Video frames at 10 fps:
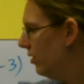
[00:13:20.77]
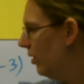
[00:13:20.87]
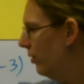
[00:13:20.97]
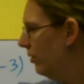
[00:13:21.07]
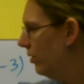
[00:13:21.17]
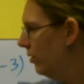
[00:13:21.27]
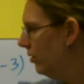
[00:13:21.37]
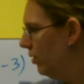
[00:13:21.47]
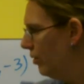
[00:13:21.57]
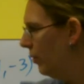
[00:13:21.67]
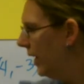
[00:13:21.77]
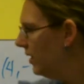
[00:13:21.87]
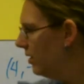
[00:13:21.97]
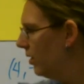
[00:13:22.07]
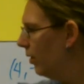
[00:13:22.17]
2. 2
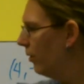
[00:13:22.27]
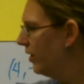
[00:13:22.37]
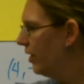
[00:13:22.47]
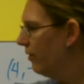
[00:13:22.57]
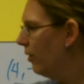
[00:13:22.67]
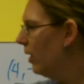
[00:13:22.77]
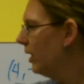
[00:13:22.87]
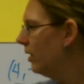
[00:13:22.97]
twice. So over here to 4.